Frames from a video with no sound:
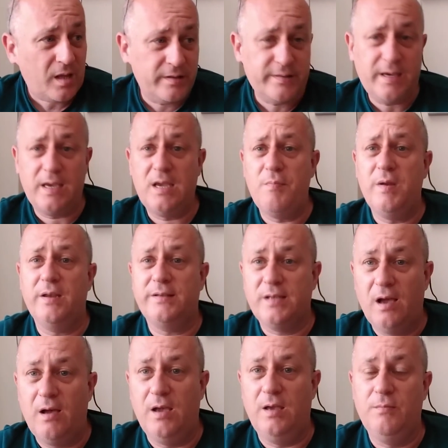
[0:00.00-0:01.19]
Take a bit of
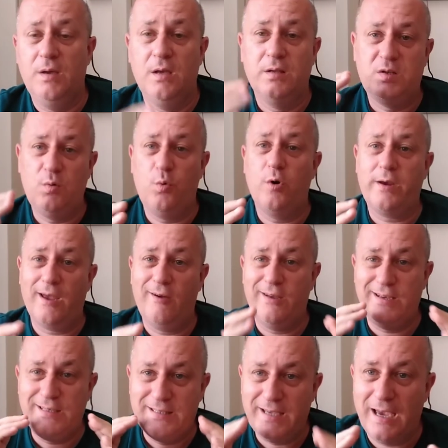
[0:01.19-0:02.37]
time to work out
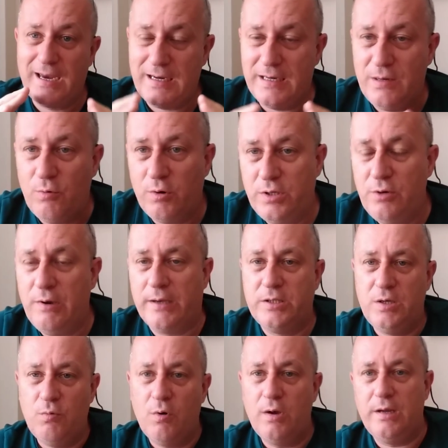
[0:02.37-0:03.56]
exactly what you actually
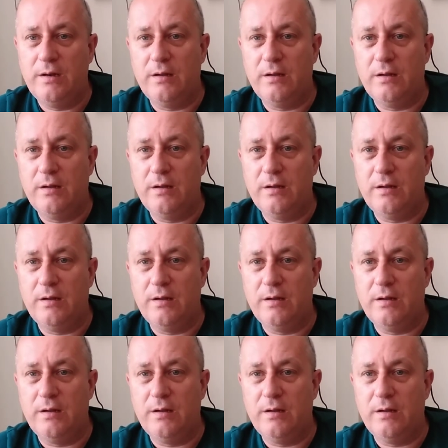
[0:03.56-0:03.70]
want in